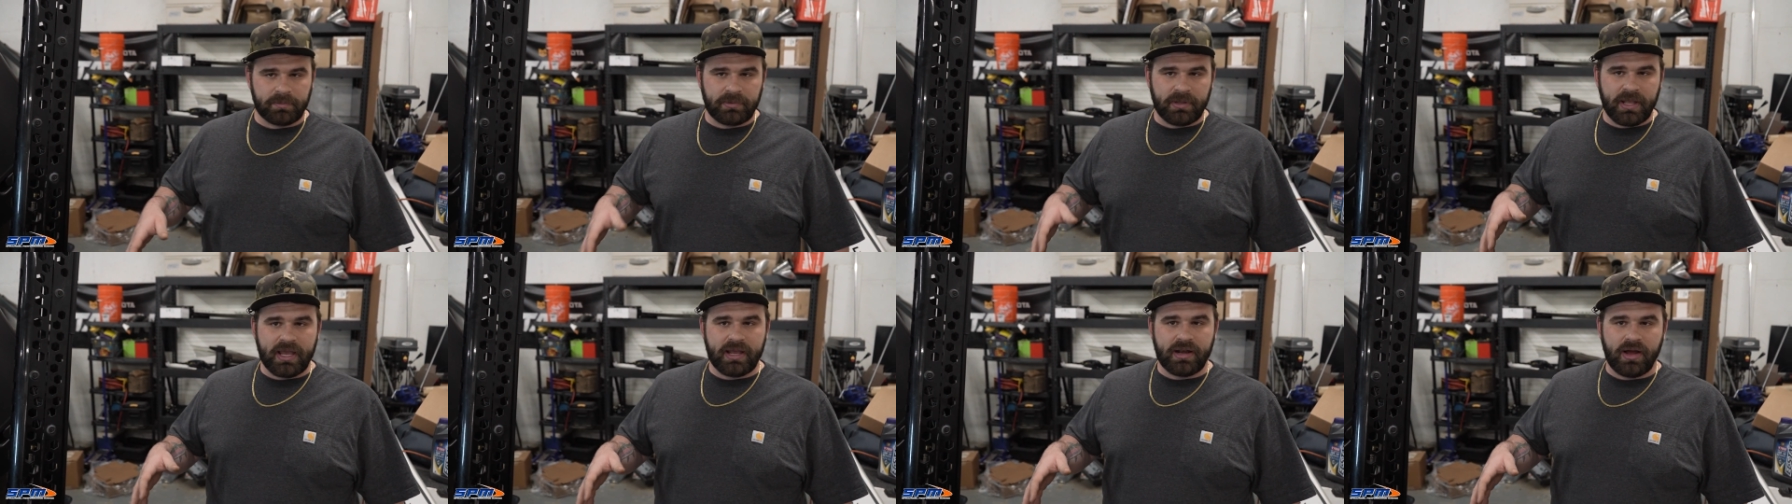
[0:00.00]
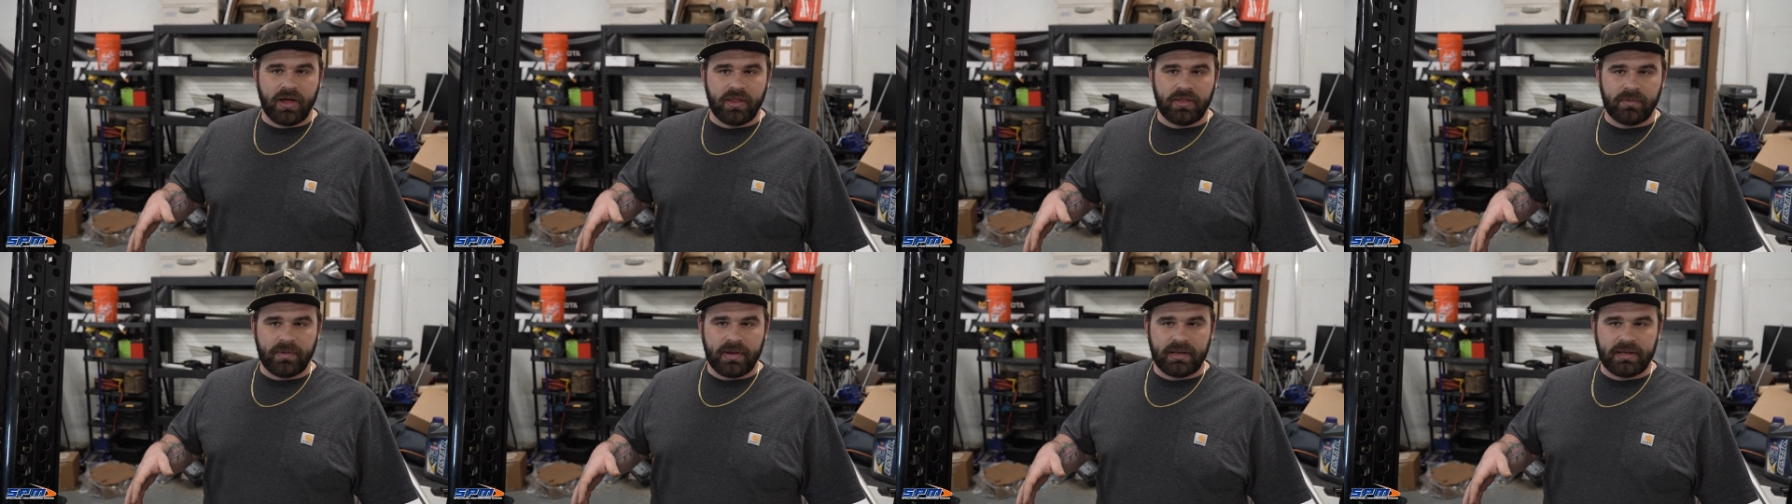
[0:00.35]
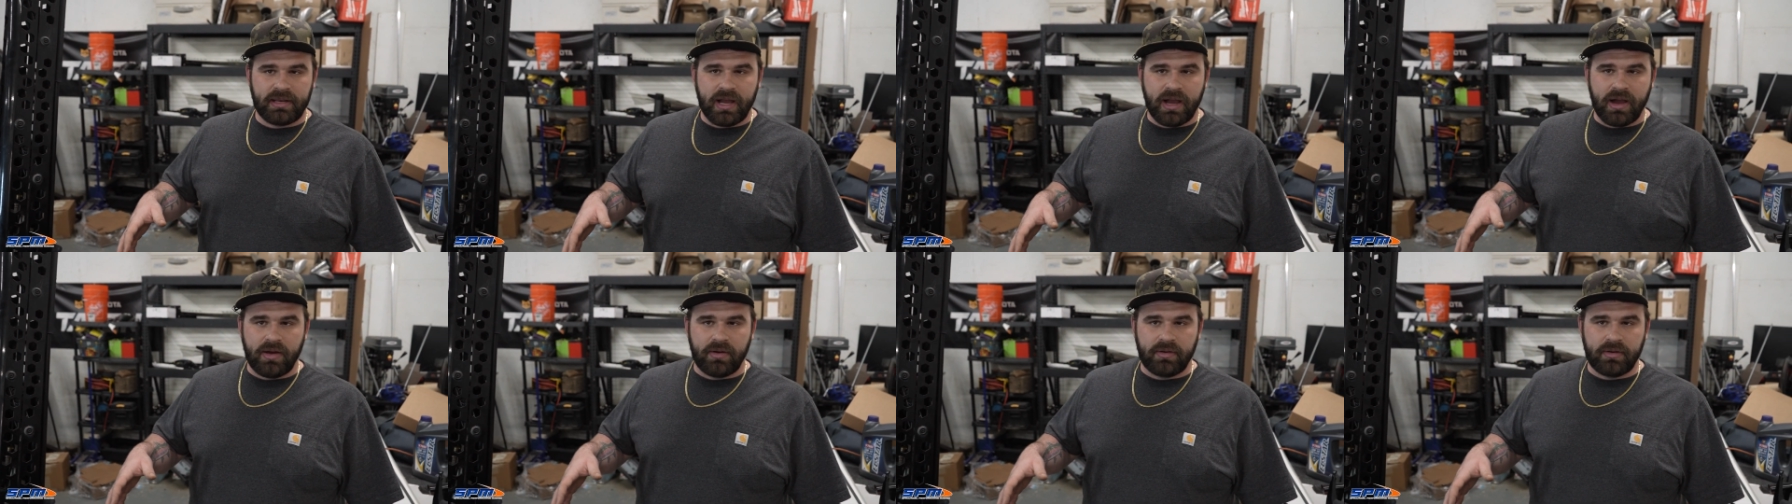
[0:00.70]
plate all the way
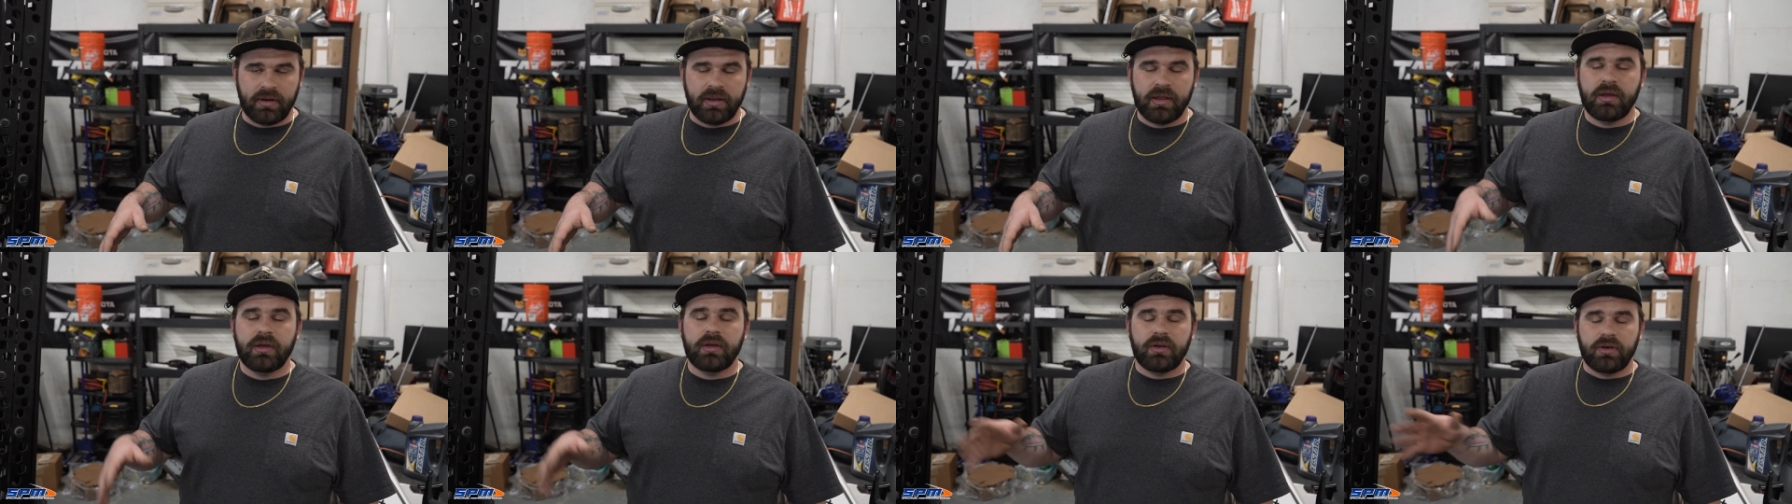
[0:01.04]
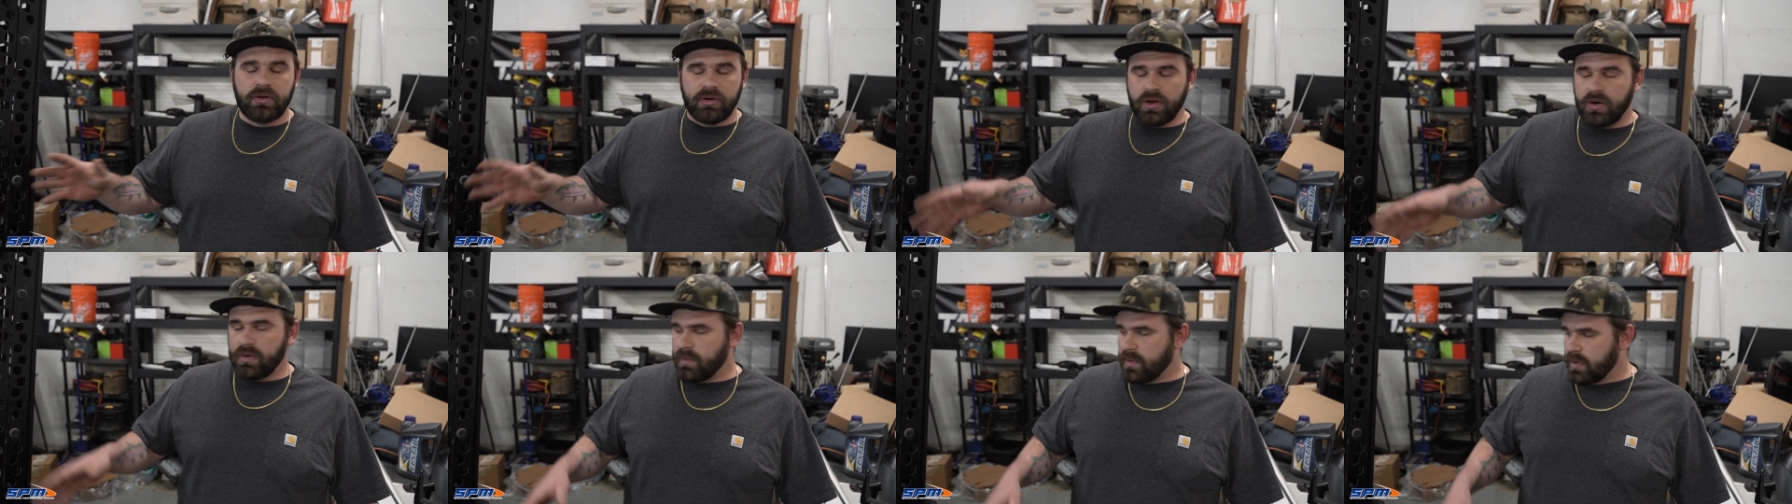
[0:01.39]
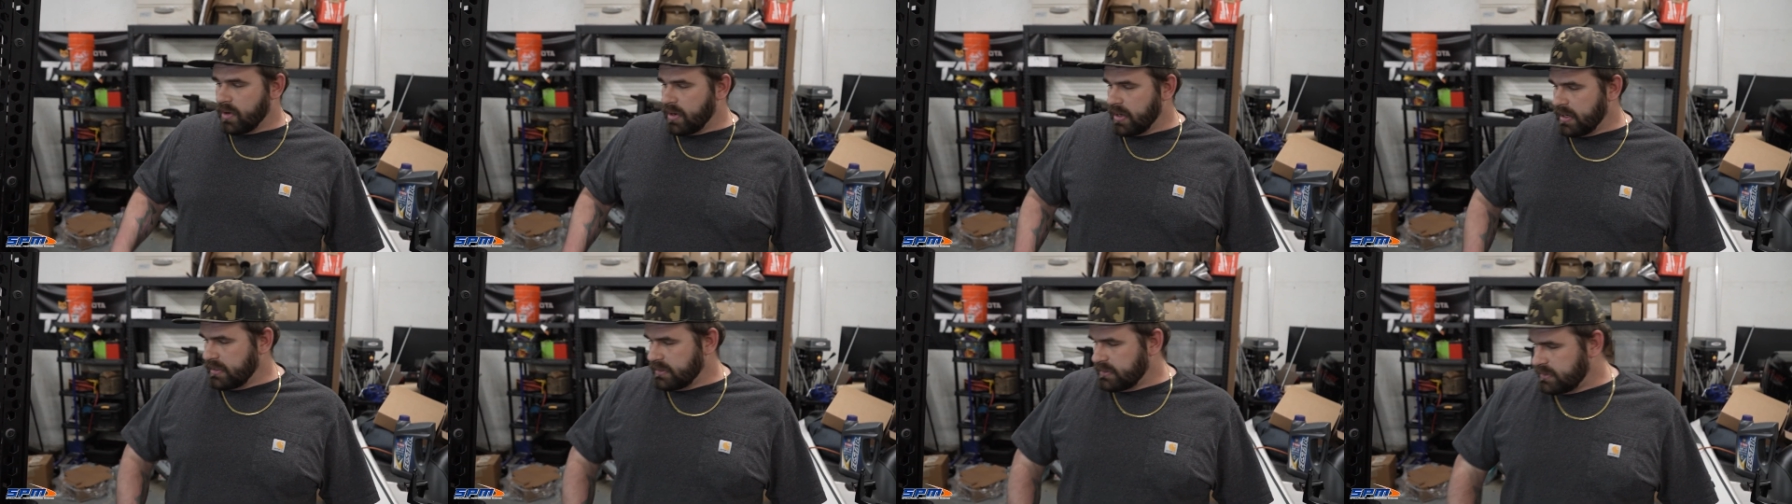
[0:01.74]
down, no
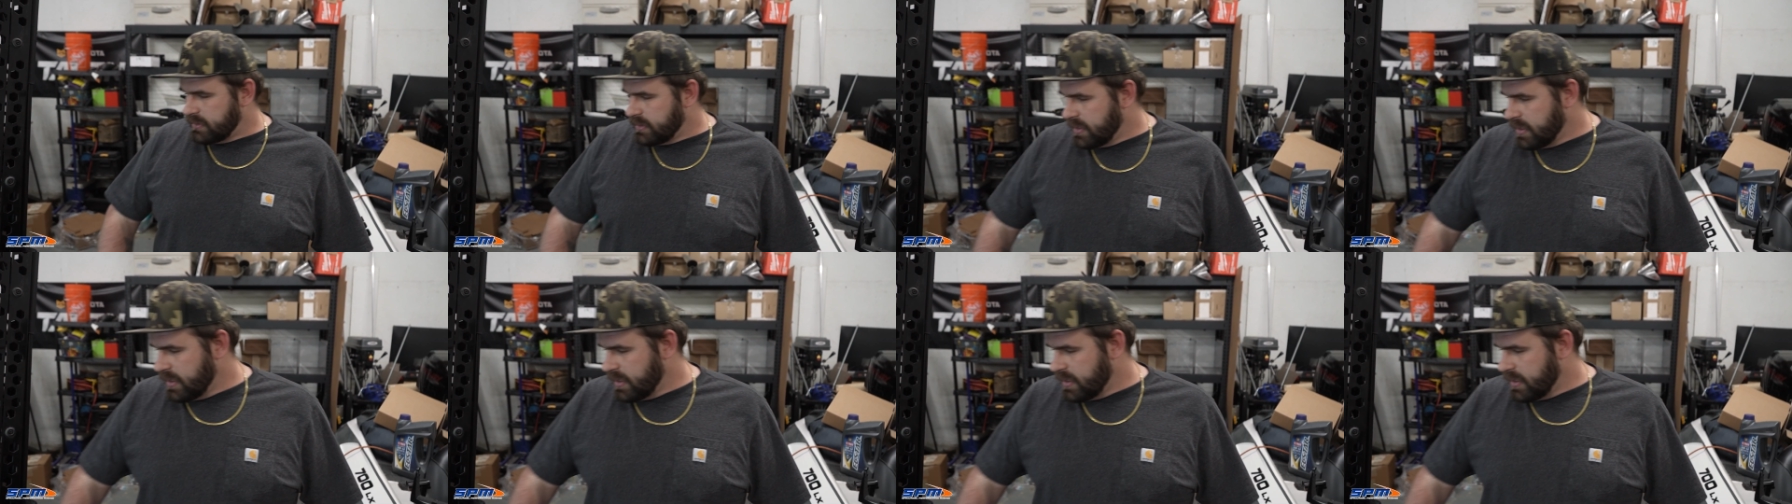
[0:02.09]
worries,